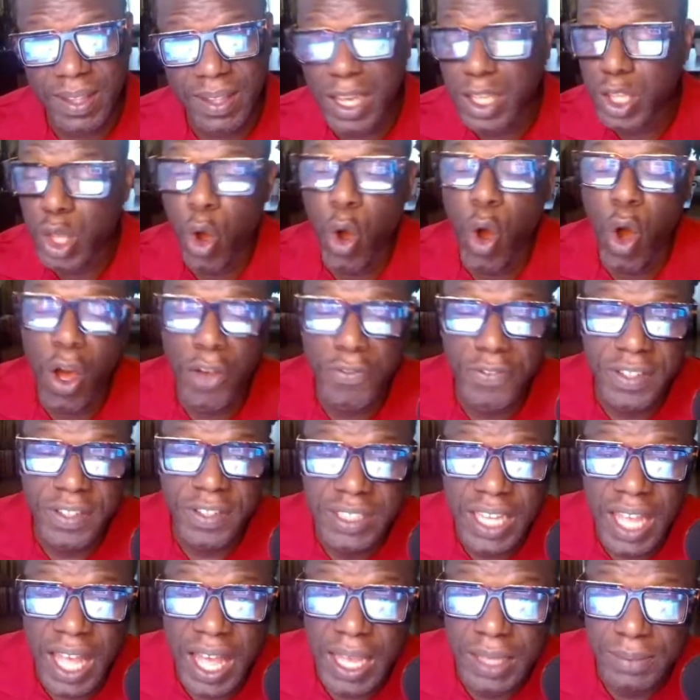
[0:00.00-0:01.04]

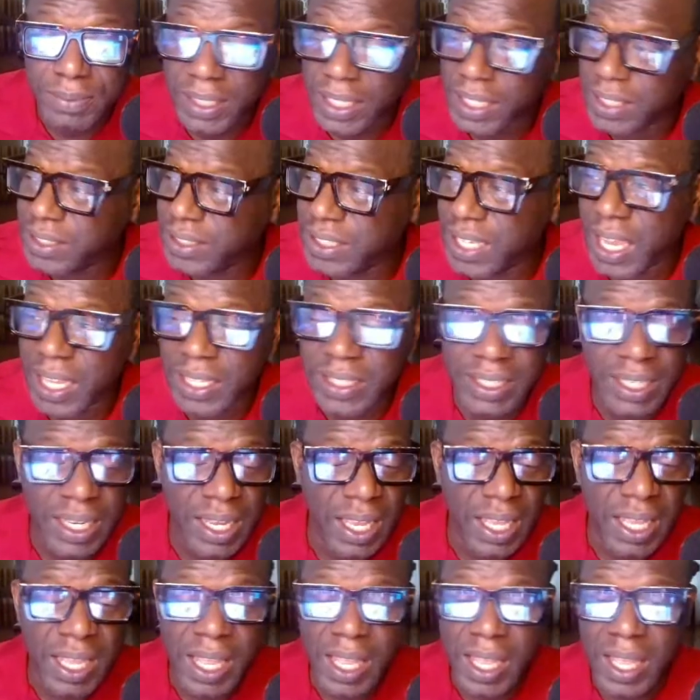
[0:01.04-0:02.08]
Oftentimes it takes
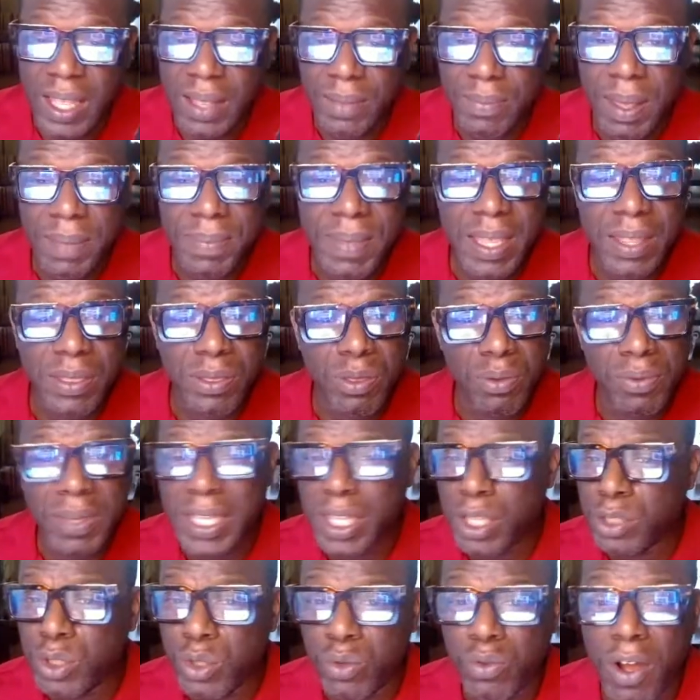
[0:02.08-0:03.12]
maybe 3
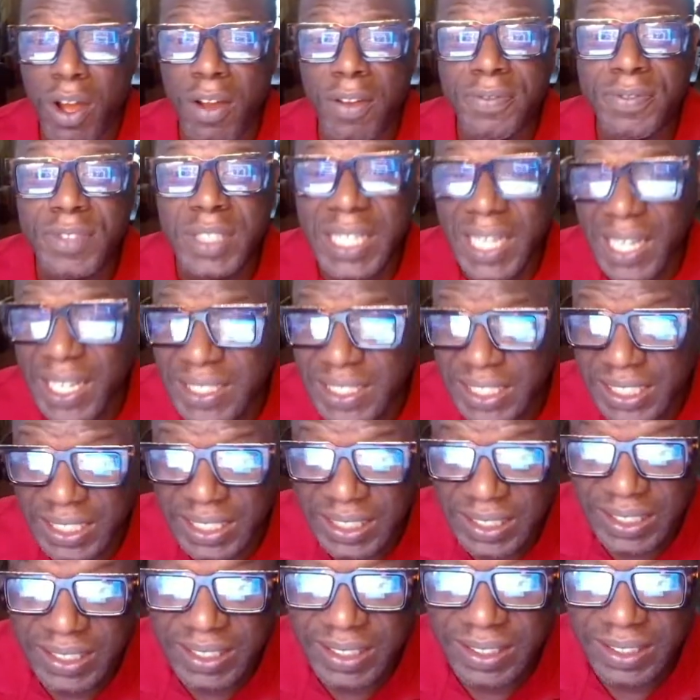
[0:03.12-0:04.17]
to 12
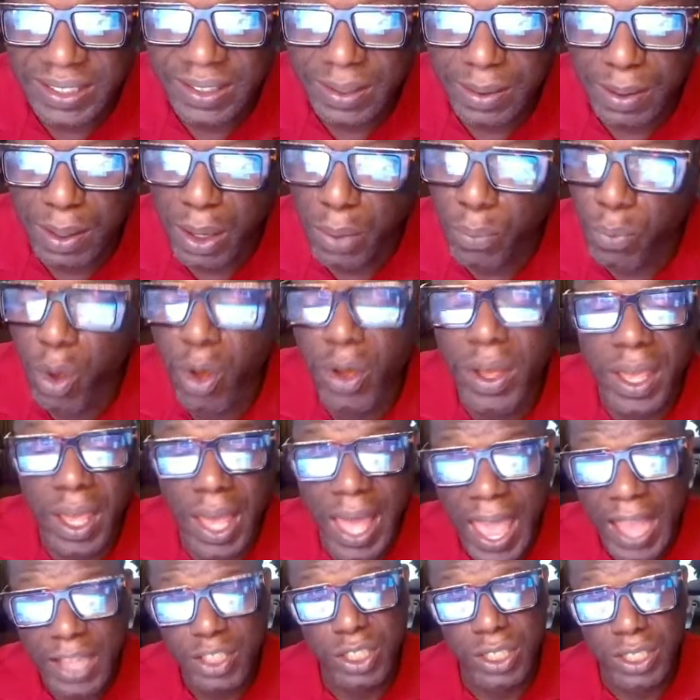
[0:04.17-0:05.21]
touches. Well, it
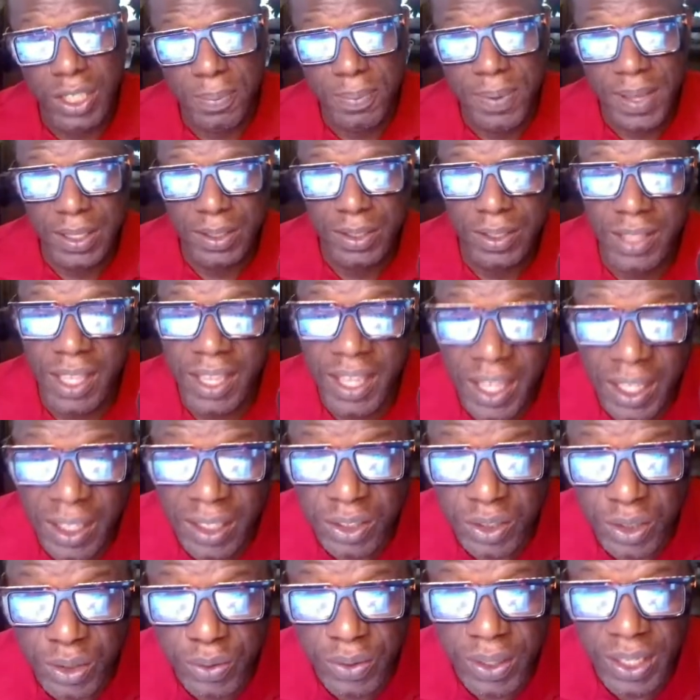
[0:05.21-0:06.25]
actually depends on the
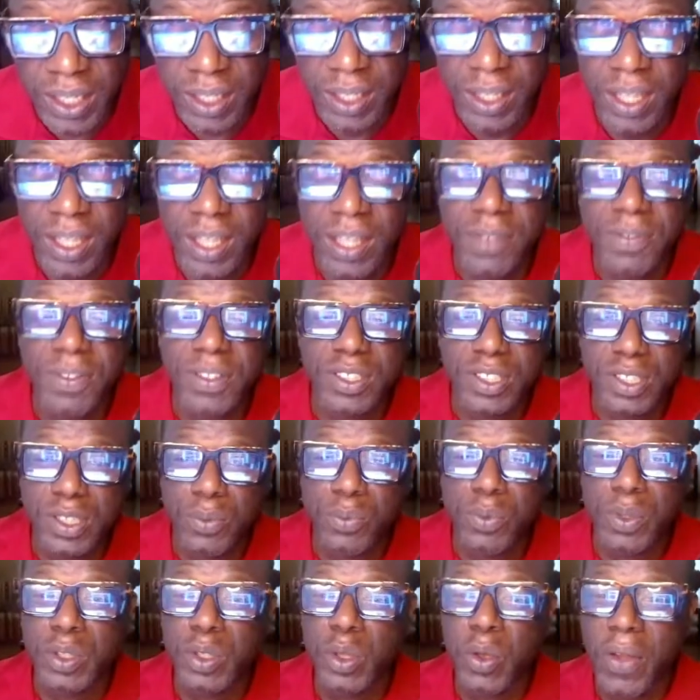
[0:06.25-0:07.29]
industry for
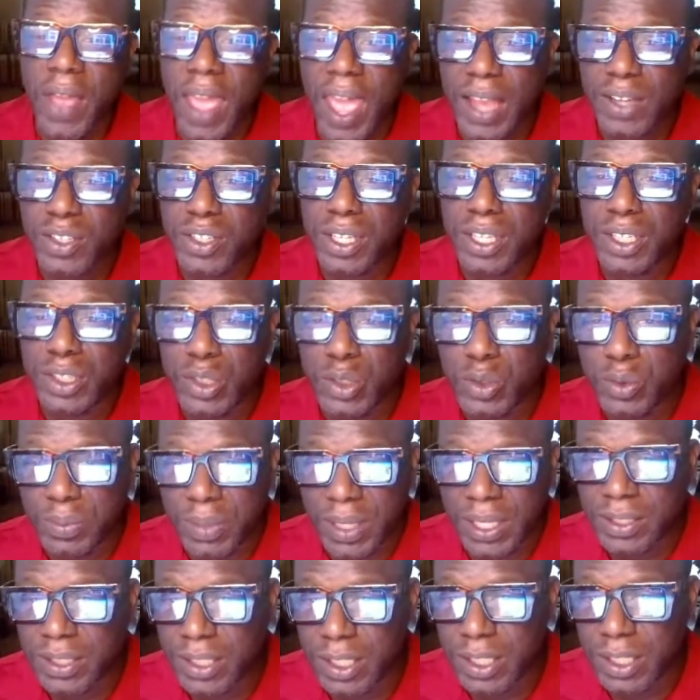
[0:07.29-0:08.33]
someone to actually do
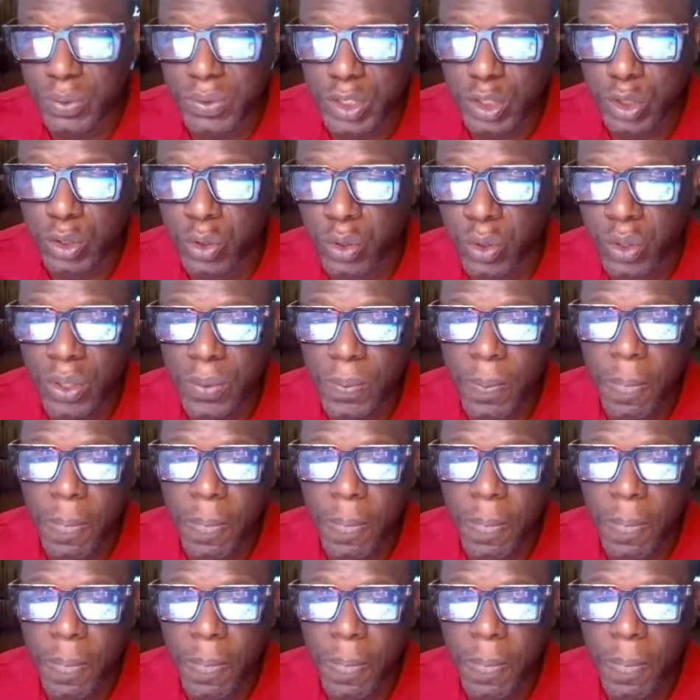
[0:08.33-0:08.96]
business with you.